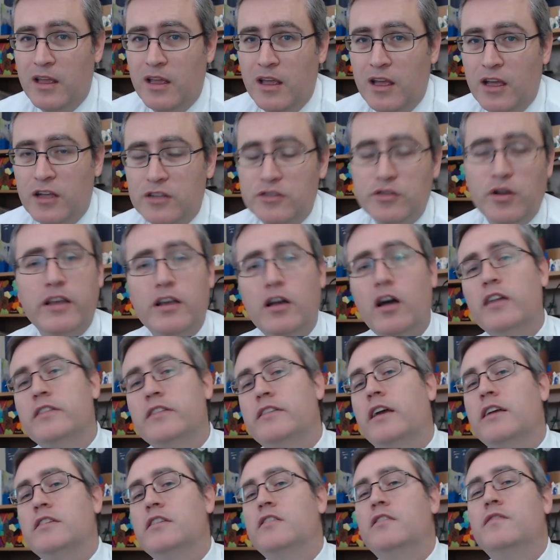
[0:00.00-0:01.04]
So I
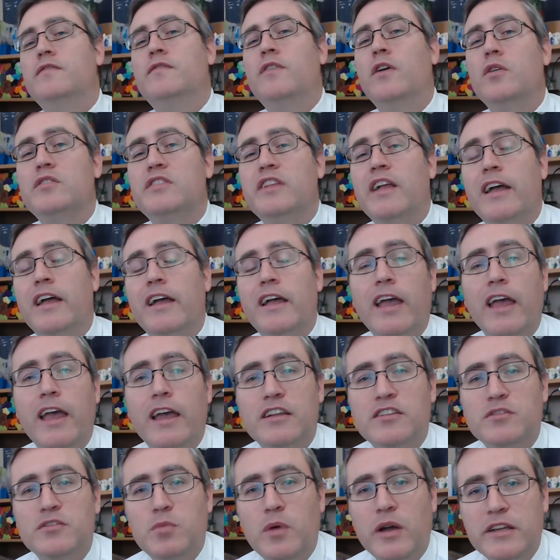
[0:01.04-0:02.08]
contacted the folks at
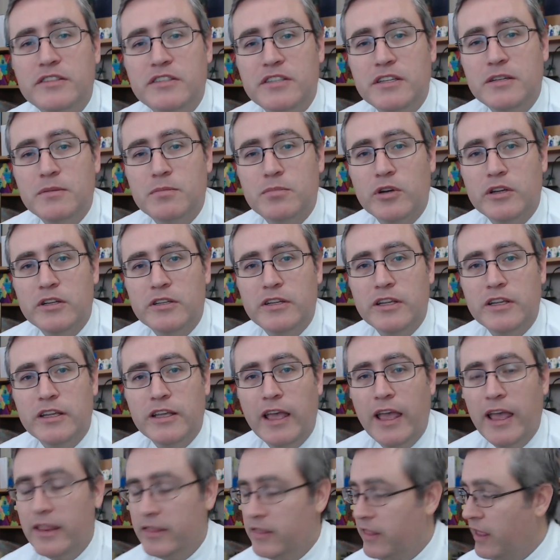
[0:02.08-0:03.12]
X Y Z Printing,
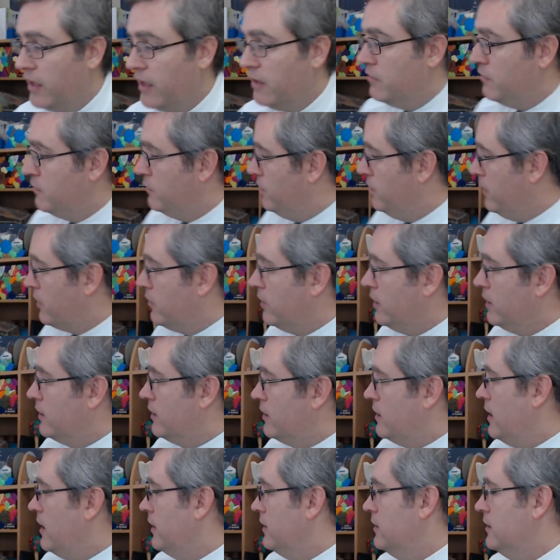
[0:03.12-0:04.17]
and they very
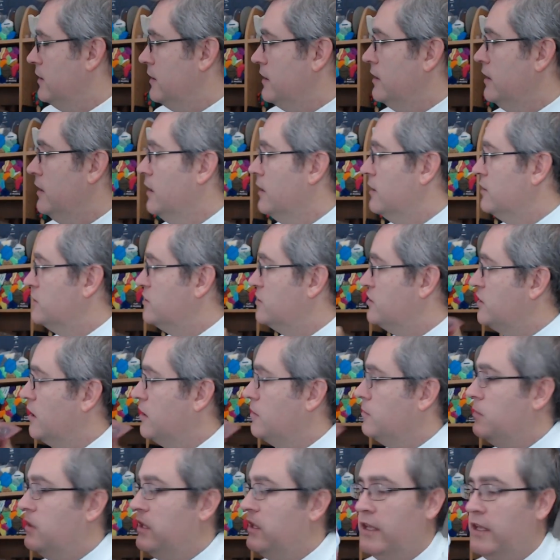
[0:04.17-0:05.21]
kindly
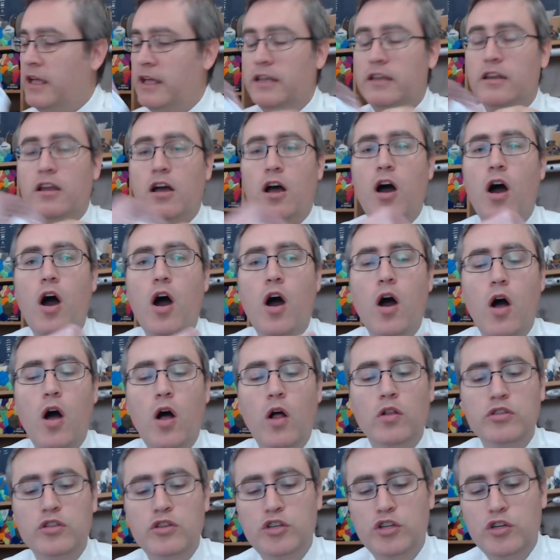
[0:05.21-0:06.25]
sent me an
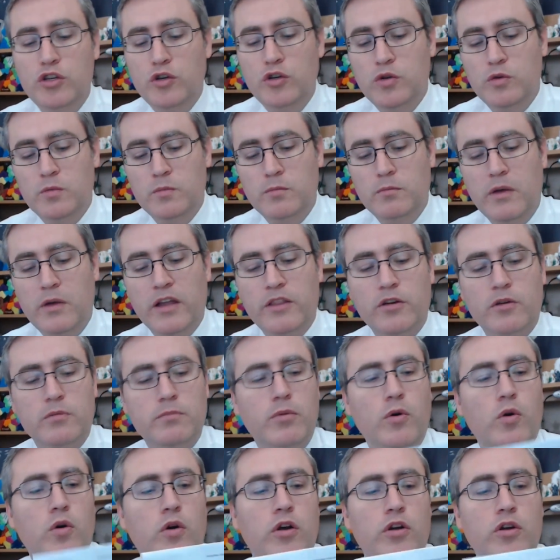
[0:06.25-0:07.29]
all-new
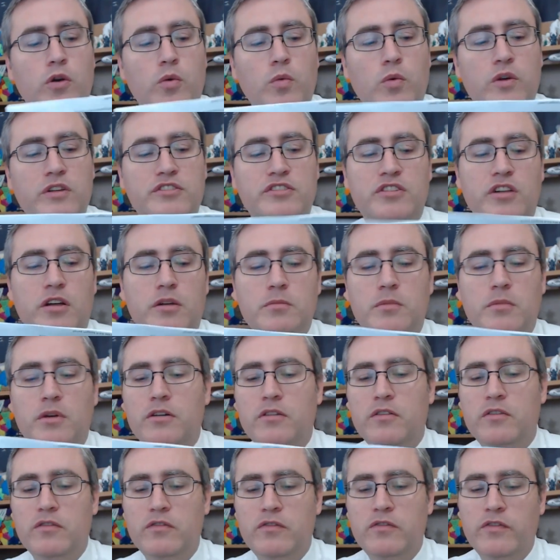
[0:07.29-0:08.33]
motherboard with some
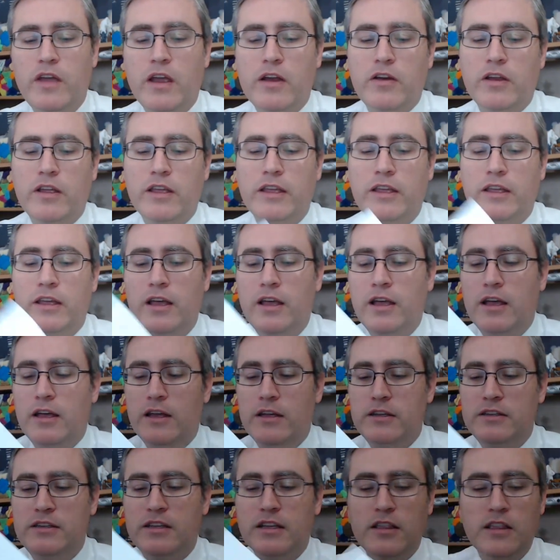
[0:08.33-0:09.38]
very
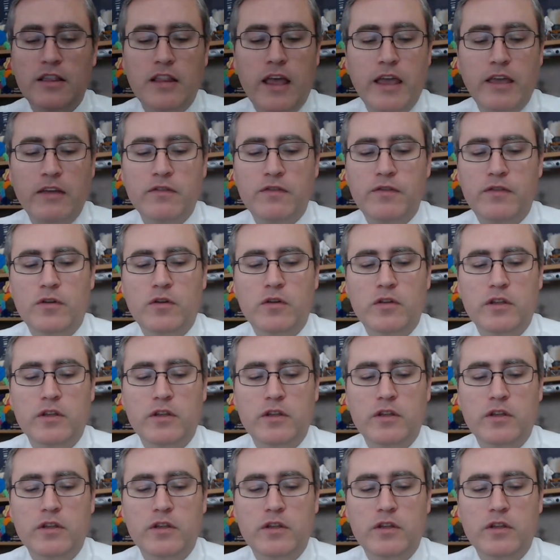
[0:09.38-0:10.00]
delightful